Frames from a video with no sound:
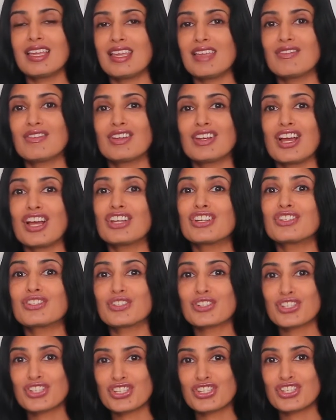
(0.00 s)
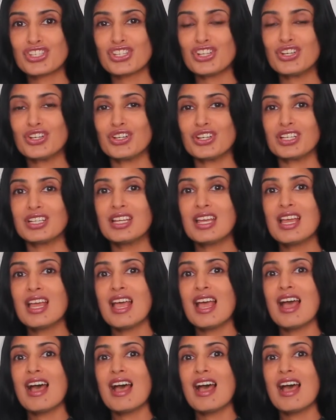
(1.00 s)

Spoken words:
even understood